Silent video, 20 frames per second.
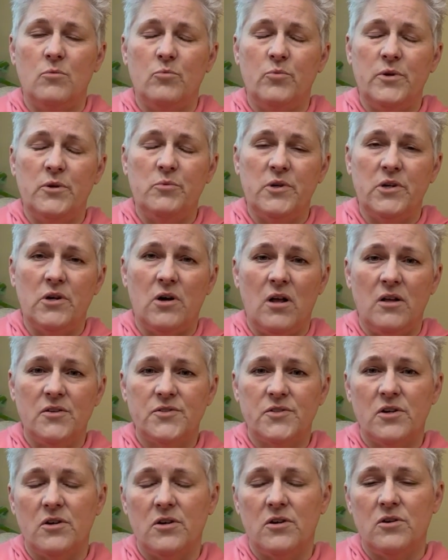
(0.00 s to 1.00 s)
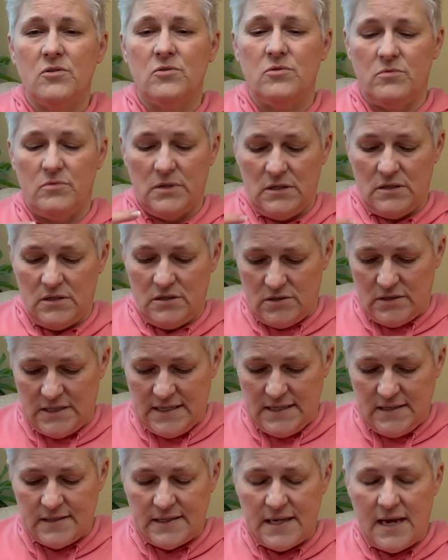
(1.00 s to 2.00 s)
We would also
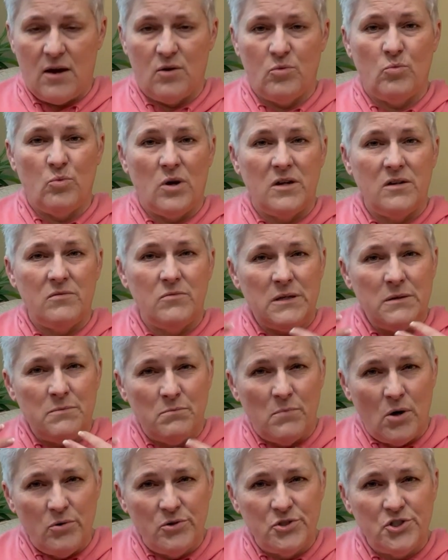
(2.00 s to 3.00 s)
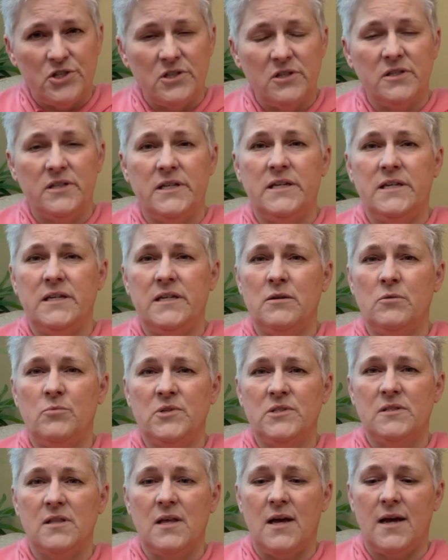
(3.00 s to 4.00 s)
tease out what emotionally it
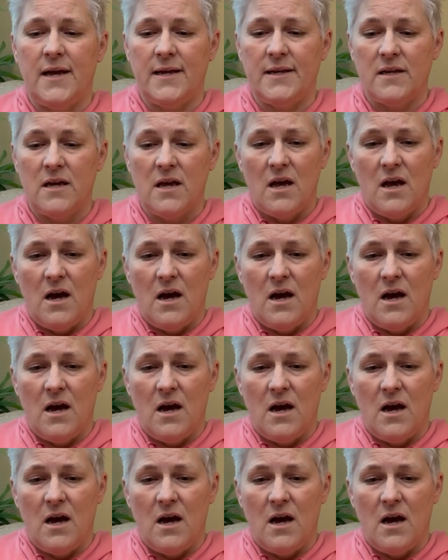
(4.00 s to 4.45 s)
was like,